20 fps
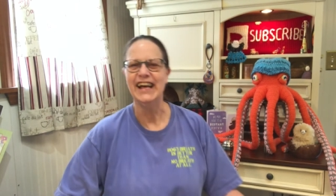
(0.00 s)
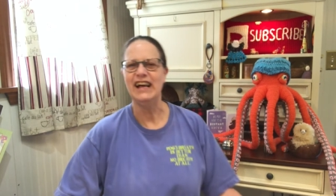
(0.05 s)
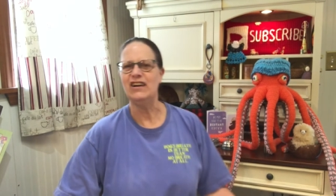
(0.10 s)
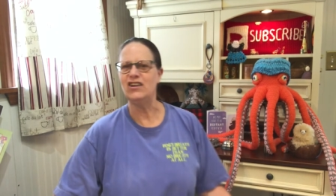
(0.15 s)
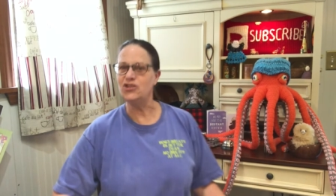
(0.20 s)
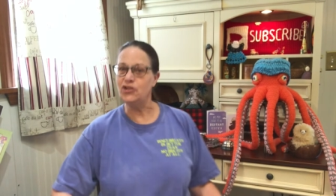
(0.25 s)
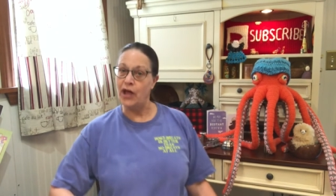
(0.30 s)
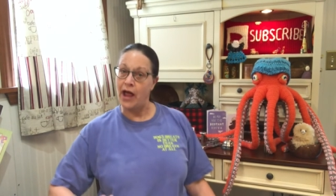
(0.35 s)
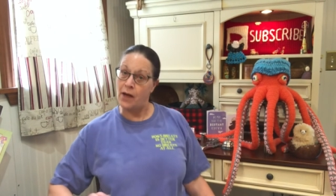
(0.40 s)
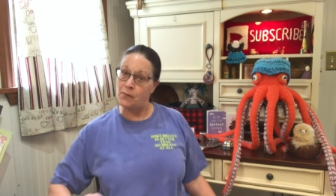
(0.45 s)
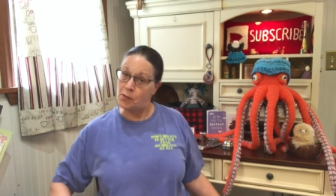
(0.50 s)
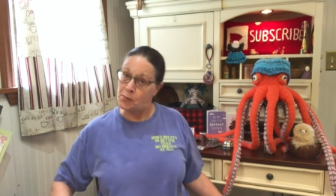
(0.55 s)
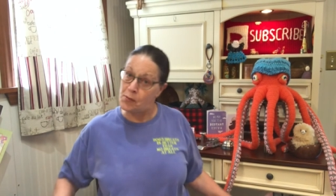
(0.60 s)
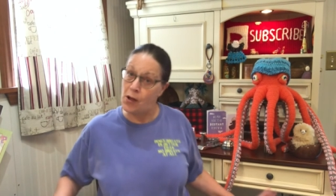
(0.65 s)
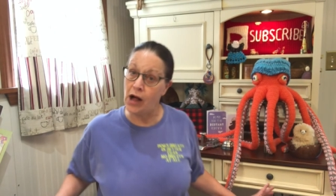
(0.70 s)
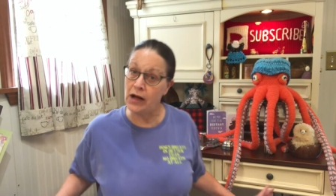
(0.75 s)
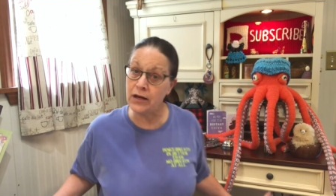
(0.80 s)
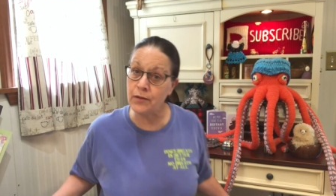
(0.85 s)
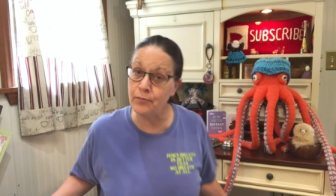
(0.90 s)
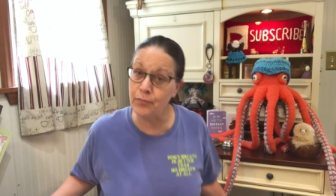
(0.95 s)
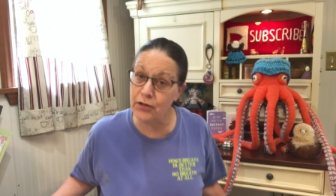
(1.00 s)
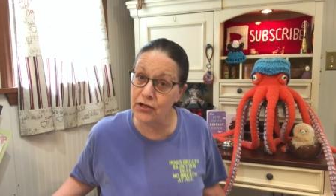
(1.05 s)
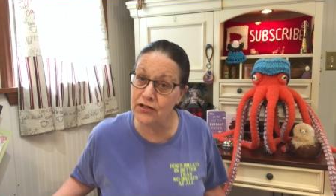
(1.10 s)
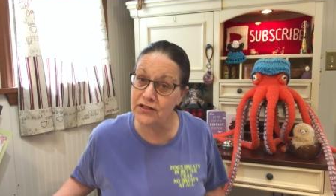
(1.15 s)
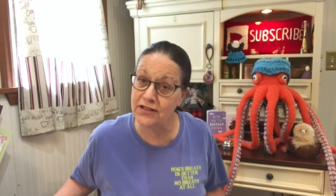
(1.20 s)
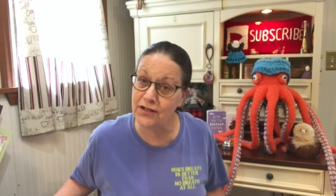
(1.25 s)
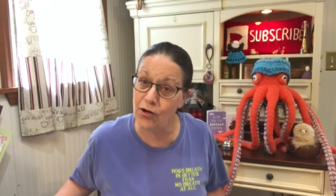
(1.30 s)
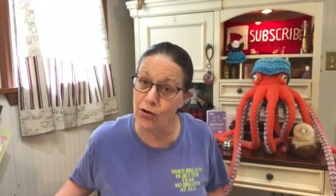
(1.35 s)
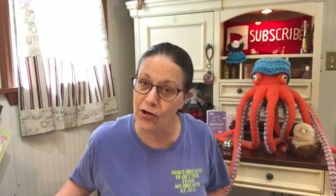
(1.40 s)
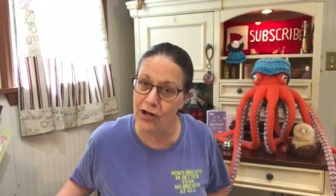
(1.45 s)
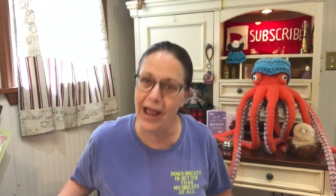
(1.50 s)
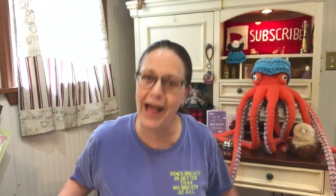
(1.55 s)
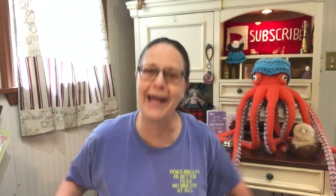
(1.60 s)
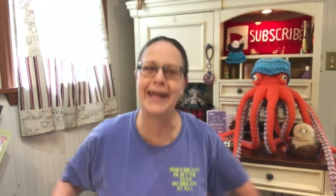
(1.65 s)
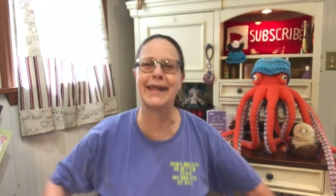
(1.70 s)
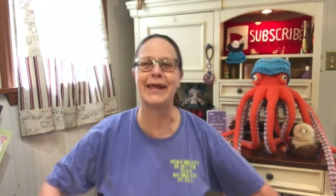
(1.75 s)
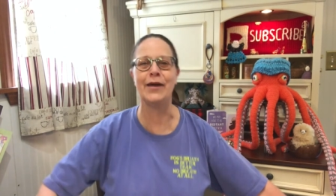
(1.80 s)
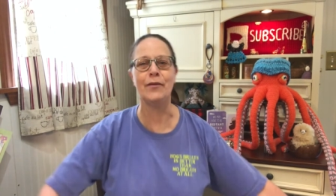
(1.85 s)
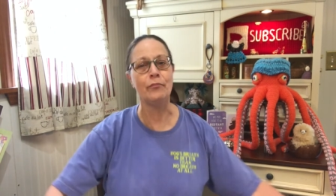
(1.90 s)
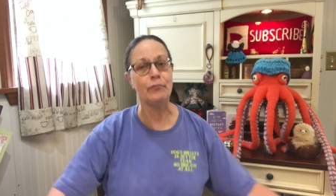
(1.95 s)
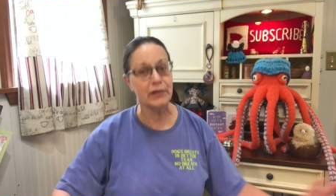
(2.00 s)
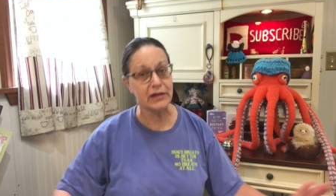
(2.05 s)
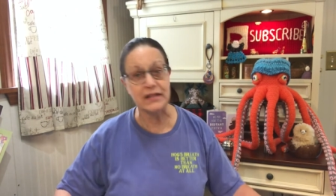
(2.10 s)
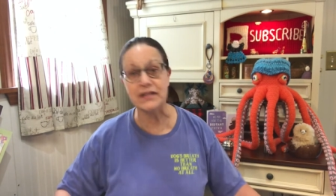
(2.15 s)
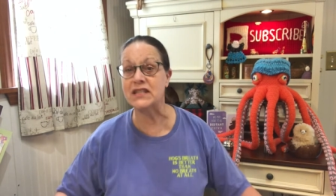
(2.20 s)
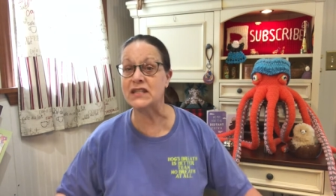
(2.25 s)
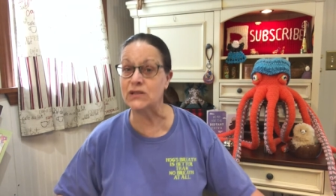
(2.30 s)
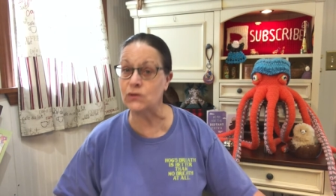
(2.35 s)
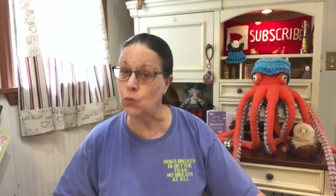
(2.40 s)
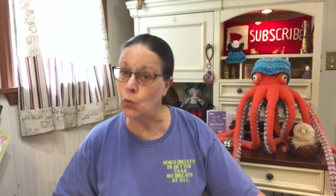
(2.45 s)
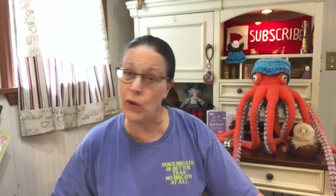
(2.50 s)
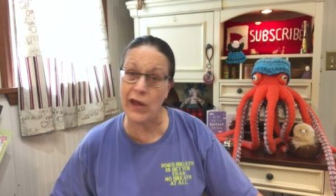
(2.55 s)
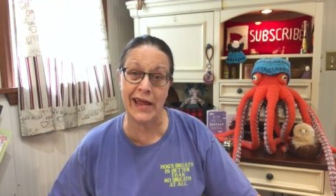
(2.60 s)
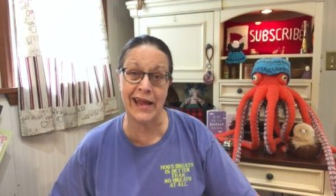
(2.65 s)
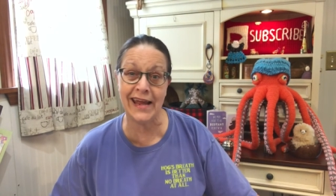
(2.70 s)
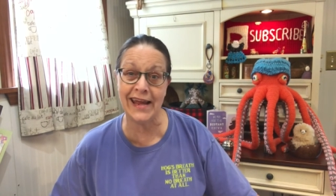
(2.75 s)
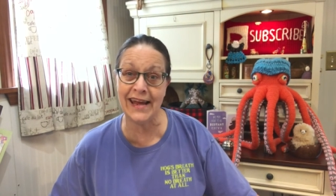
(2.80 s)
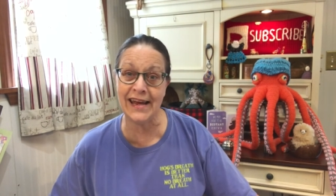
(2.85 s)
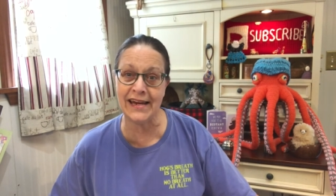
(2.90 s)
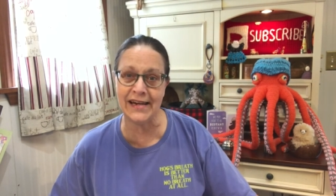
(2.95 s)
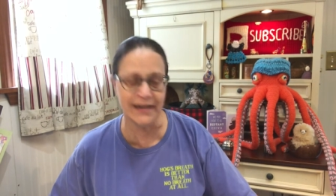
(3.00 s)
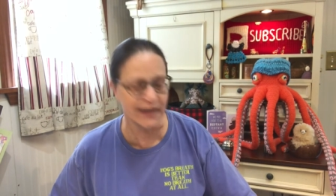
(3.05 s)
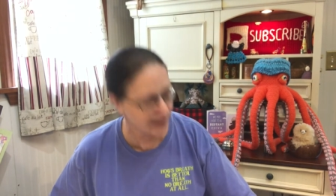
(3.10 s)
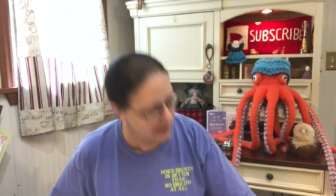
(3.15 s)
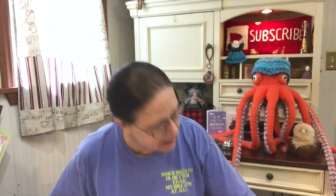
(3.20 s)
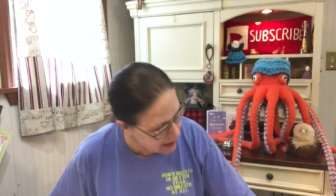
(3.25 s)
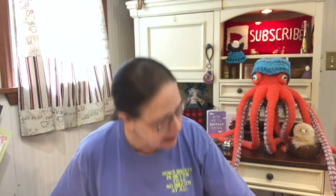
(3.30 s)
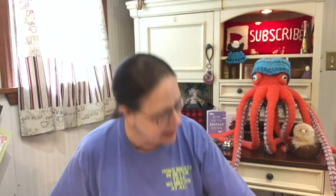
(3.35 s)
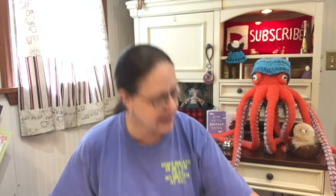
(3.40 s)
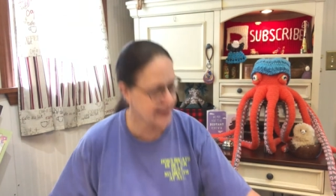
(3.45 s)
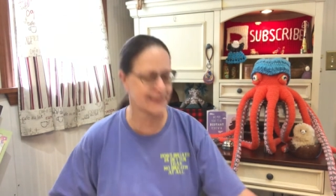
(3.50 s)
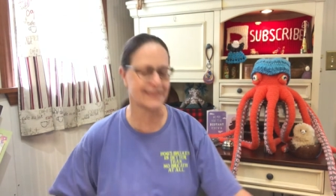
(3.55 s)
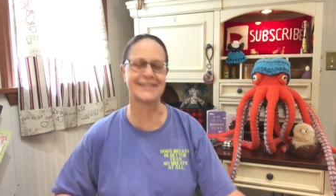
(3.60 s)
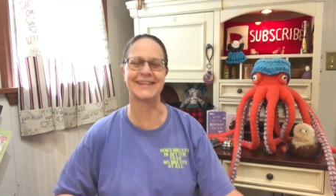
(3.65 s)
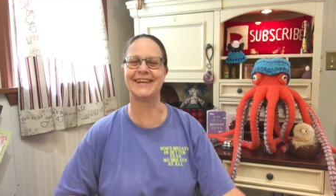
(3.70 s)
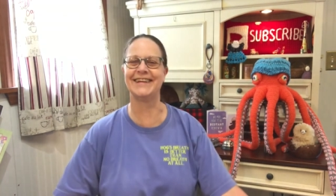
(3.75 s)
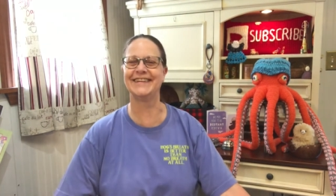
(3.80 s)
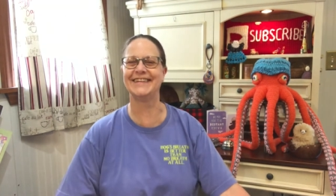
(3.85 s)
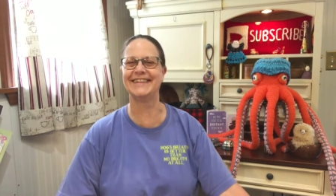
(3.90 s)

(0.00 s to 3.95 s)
I don't know how my pocketbook's going to like it, but sweet nonetheless.